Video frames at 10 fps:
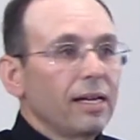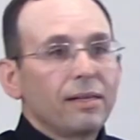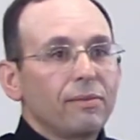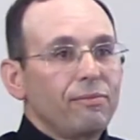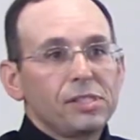I
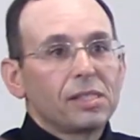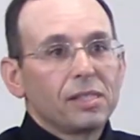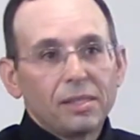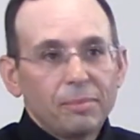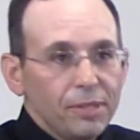don't
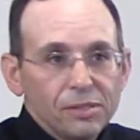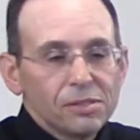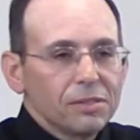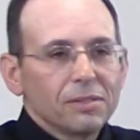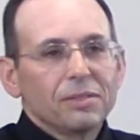physically abuse
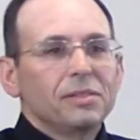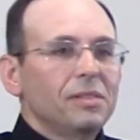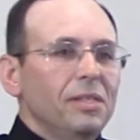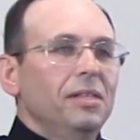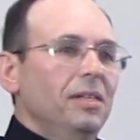her, and
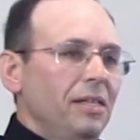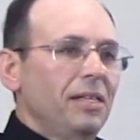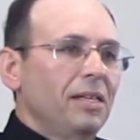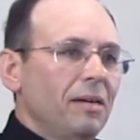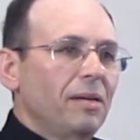
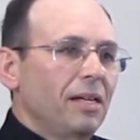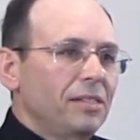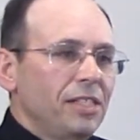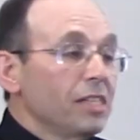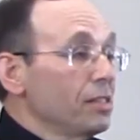and
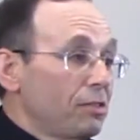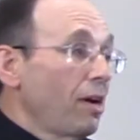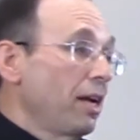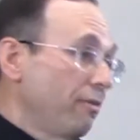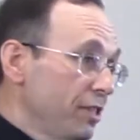she doesn't
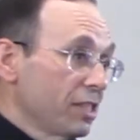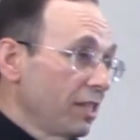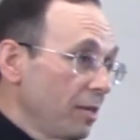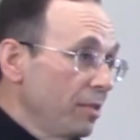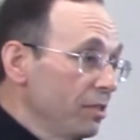try to
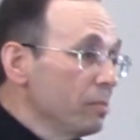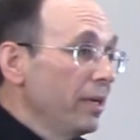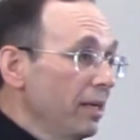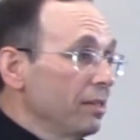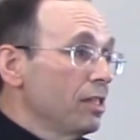physically abuse
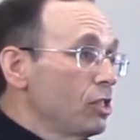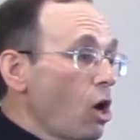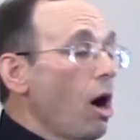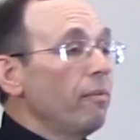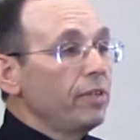me. It's
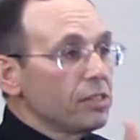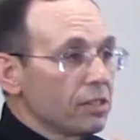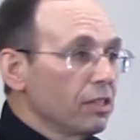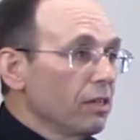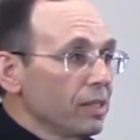obvious
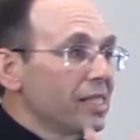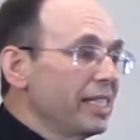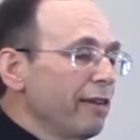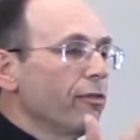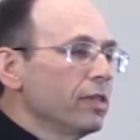that there is a
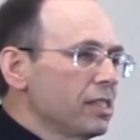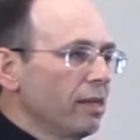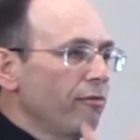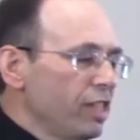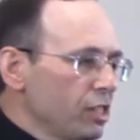difference
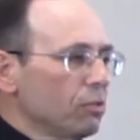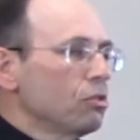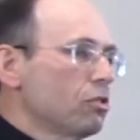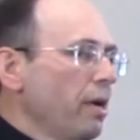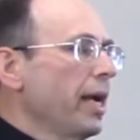in physical
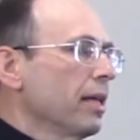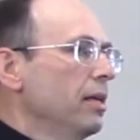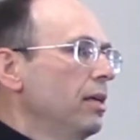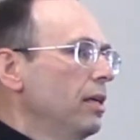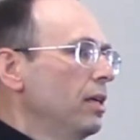strength.
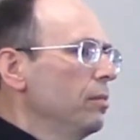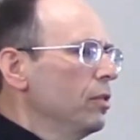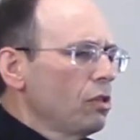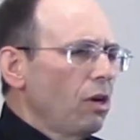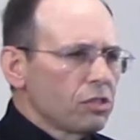
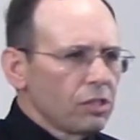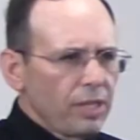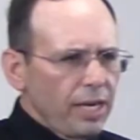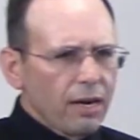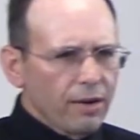There's also
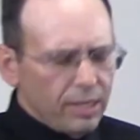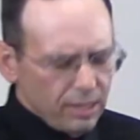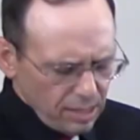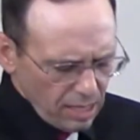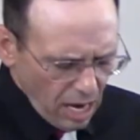the
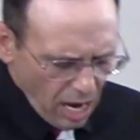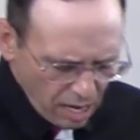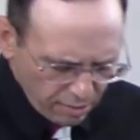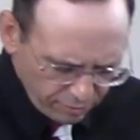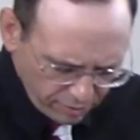area
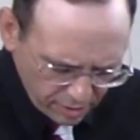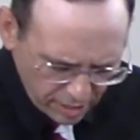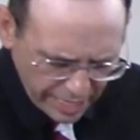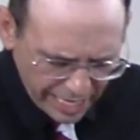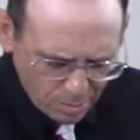of
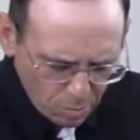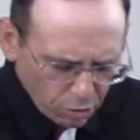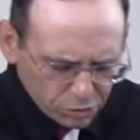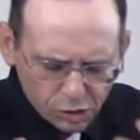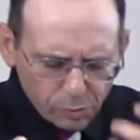
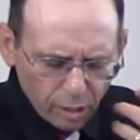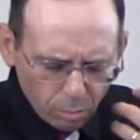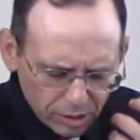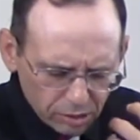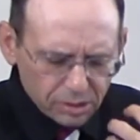emotions. We are
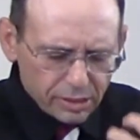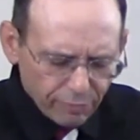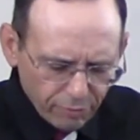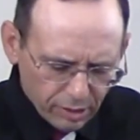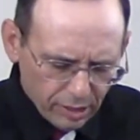built
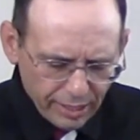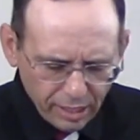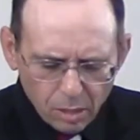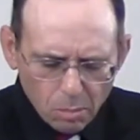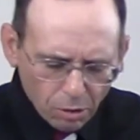differently in
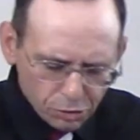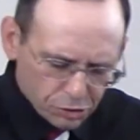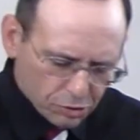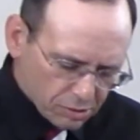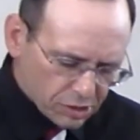an
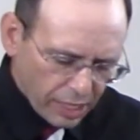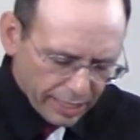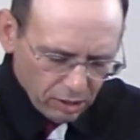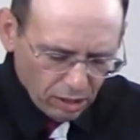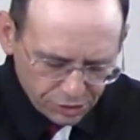emotional and
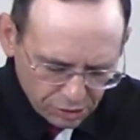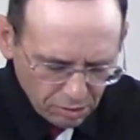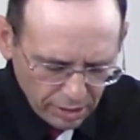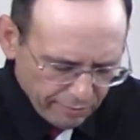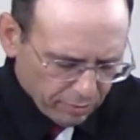
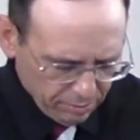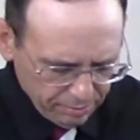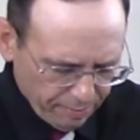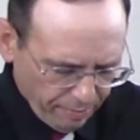psychological level.